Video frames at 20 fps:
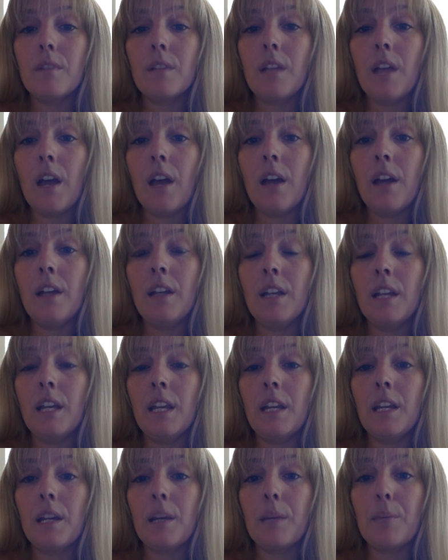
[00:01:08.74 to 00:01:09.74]
gun
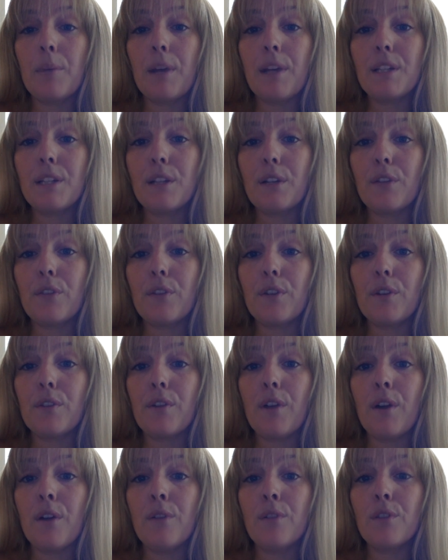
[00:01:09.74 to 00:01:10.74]
and compressor for
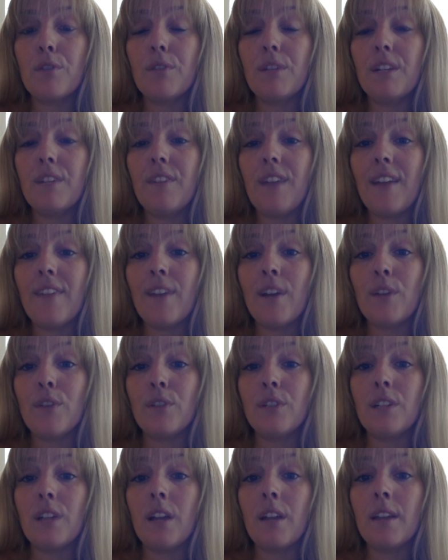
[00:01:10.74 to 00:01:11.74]
around $300 to
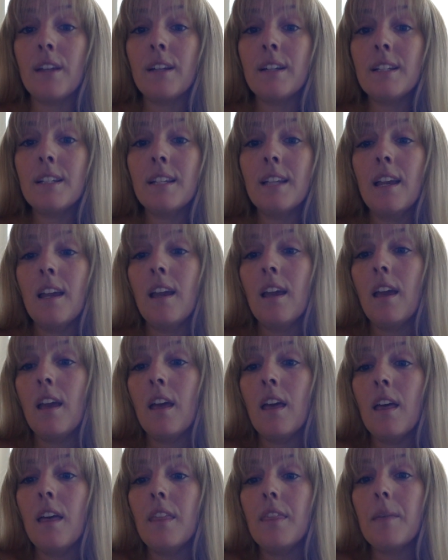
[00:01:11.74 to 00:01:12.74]
$500.
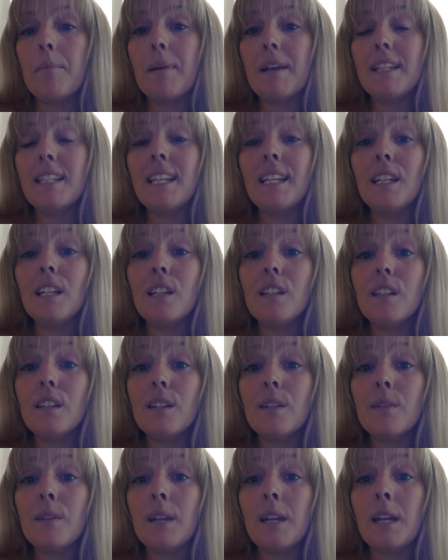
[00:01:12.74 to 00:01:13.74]
The best thing to
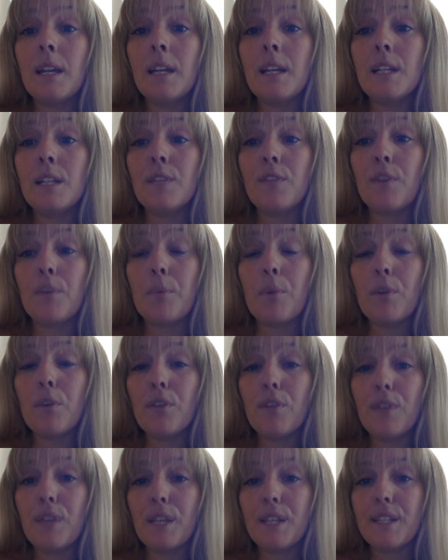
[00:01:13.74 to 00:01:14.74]
do is for both
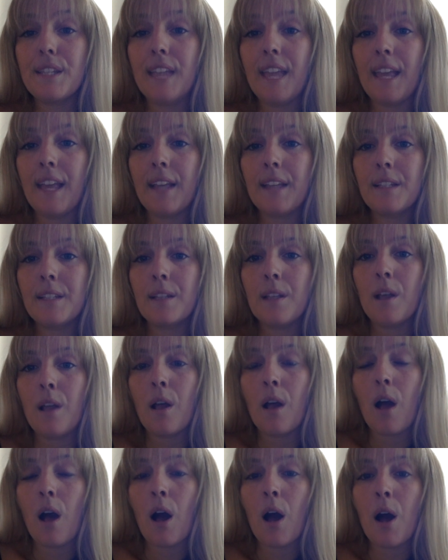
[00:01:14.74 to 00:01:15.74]
of these things,
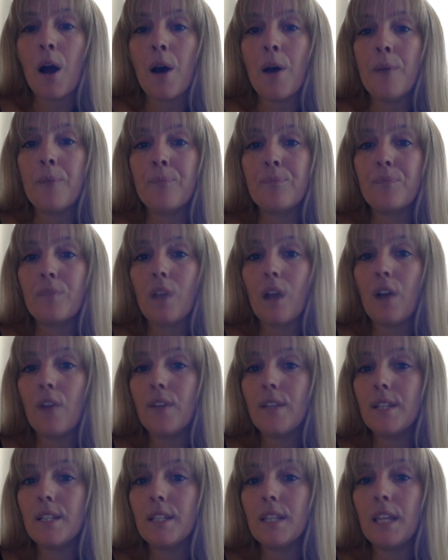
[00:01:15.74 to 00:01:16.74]

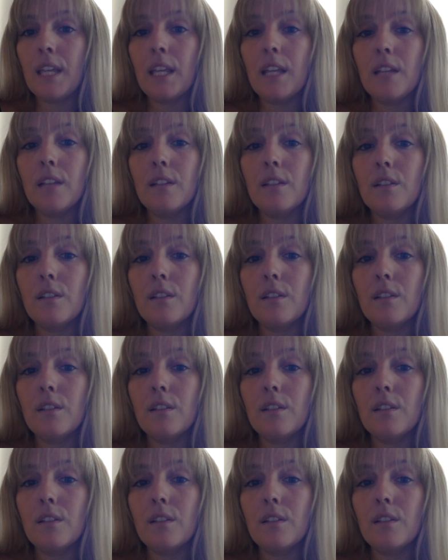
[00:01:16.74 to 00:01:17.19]
obviously